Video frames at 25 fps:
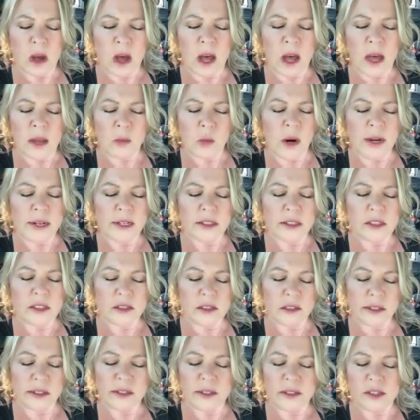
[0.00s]
God wanted
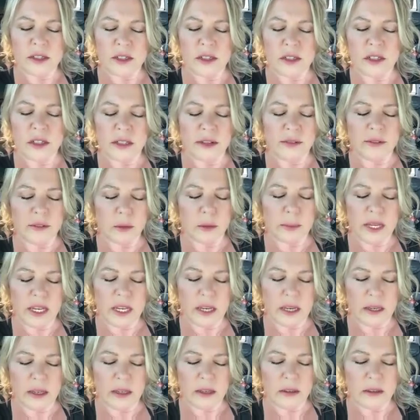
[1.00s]
to, look, to deliver
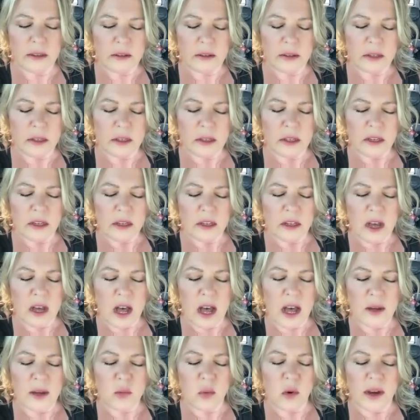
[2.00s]
me.
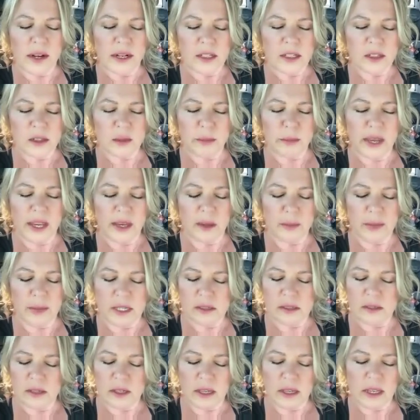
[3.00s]
God wanted to make me
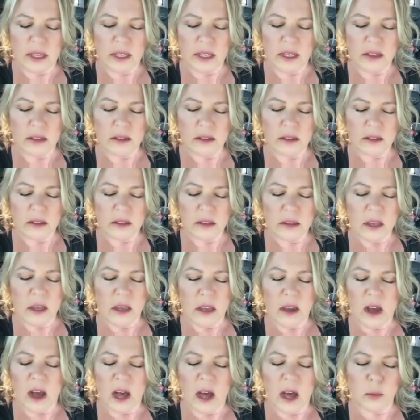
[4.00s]
see.
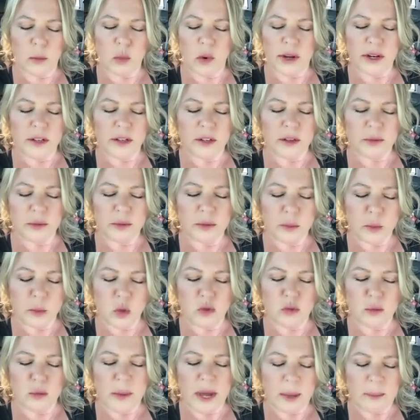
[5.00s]
God wanted to
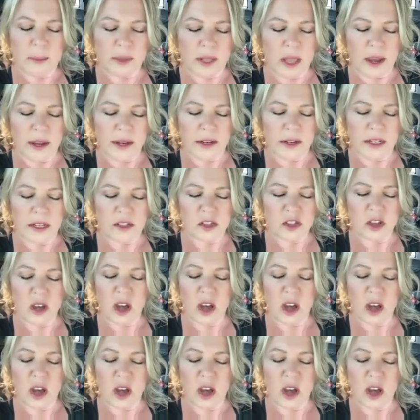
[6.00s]
remove my blindness.